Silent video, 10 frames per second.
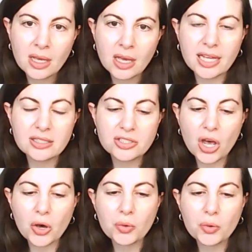And
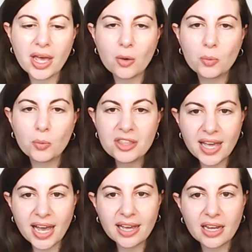so, it, with
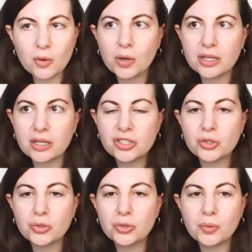that, I want
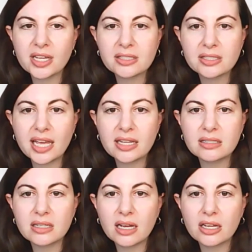to extend
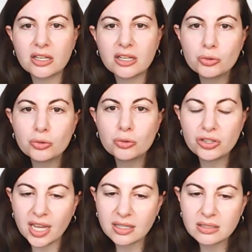a huge
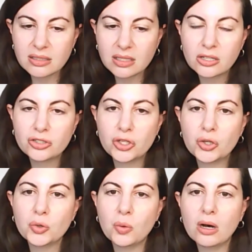thanks
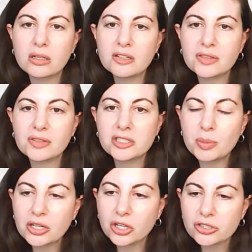to all of the
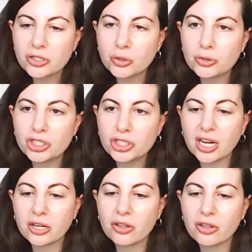speakers who
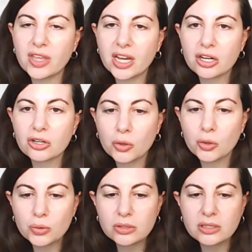shared their
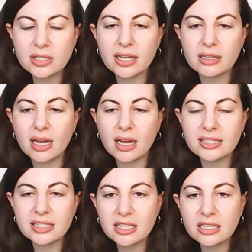goals and
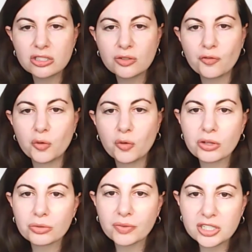ideas for
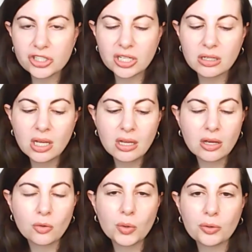the region.
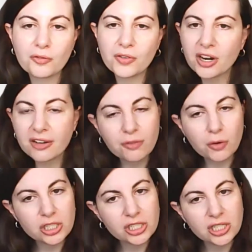We were very
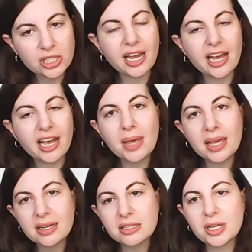fortunate to have
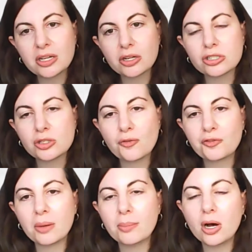many speakers
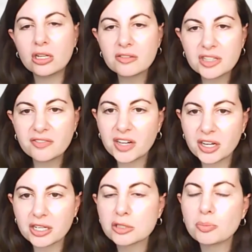from all of the
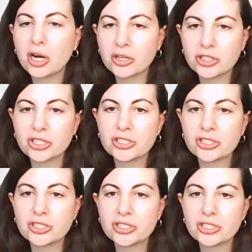various partners,
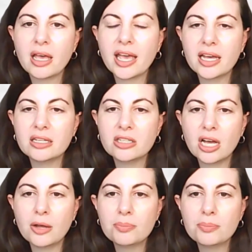and
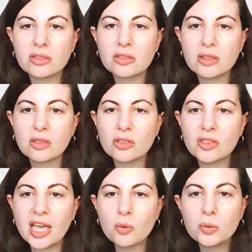um,
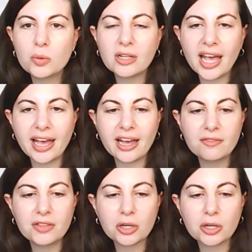they will have
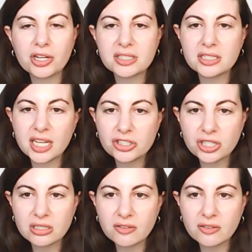their presentations